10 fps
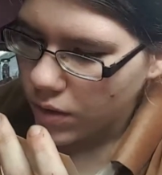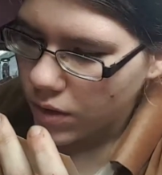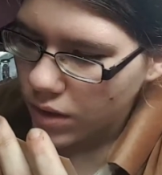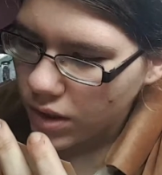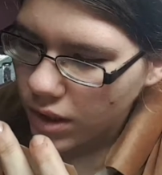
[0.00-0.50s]

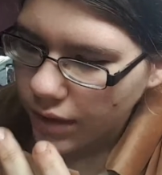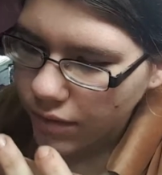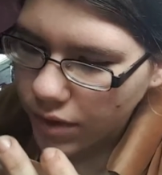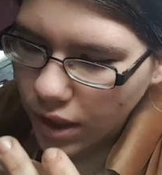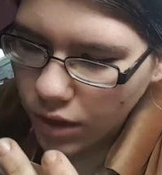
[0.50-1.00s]
Save $1
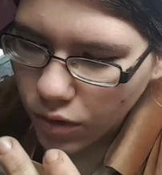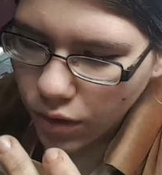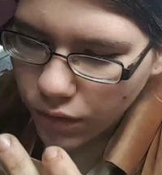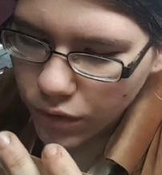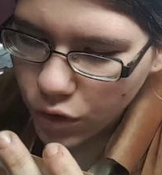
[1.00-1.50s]
off
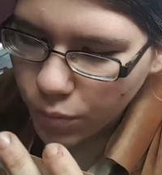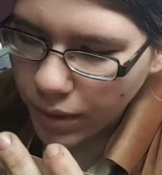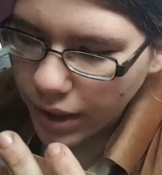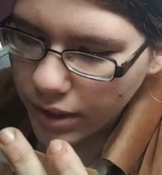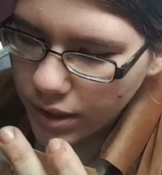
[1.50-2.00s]
2
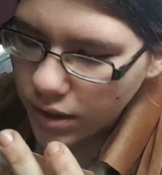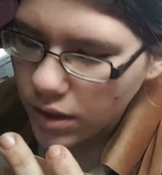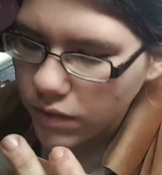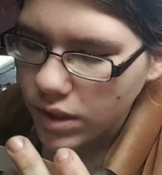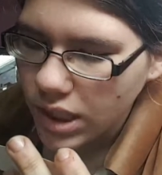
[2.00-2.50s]
boxes of
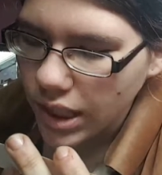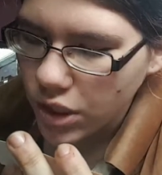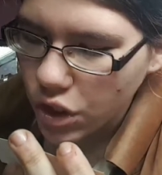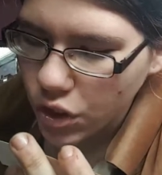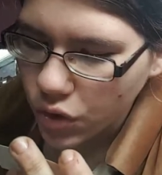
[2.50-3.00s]

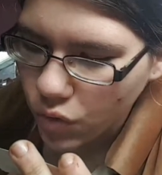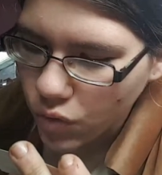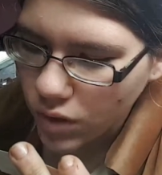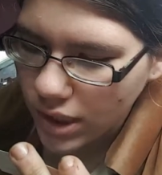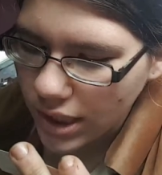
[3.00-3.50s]
Celestial
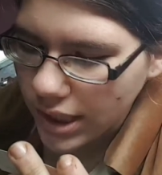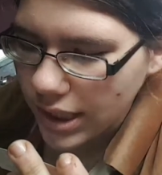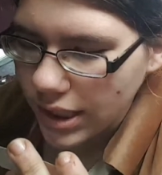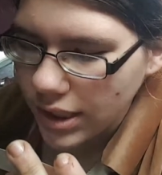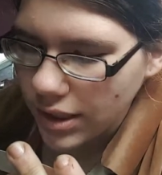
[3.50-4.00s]

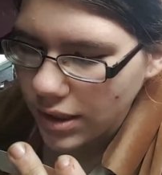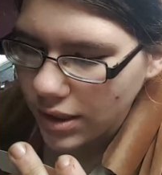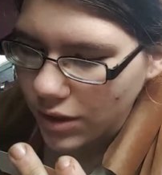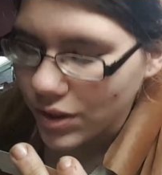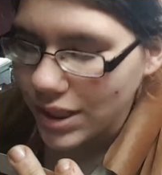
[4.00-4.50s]

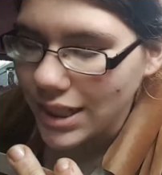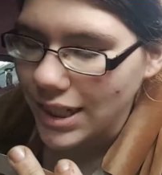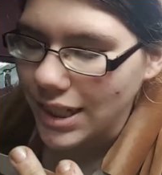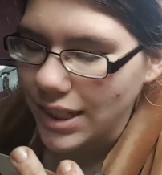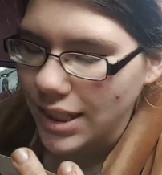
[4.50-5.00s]

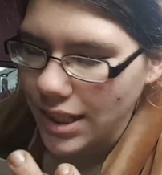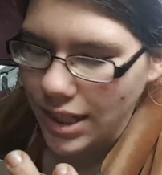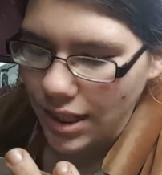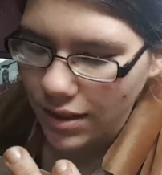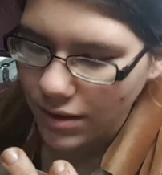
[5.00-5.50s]
seasonings
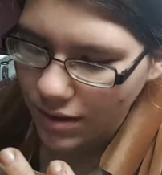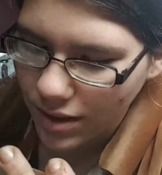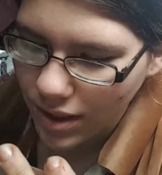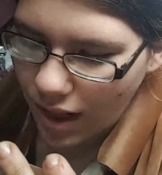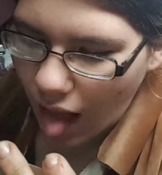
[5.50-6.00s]
tea.
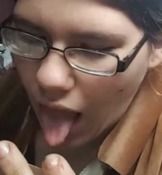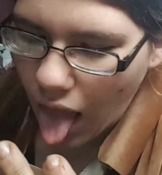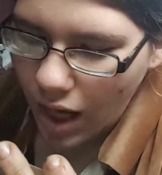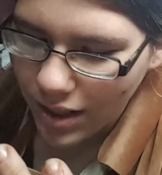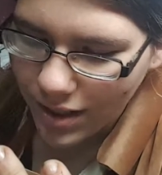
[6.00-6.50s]

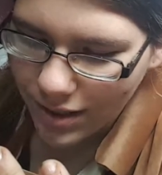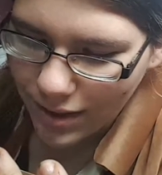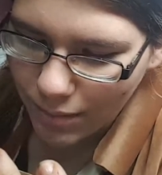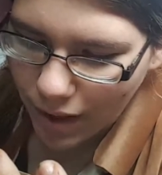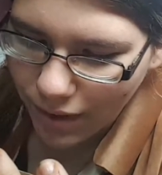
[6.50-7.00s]
It's a
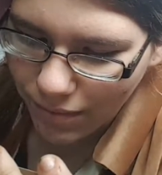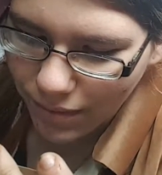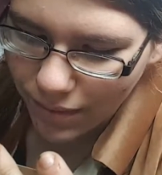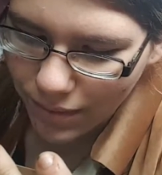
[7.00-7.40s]
mouthful.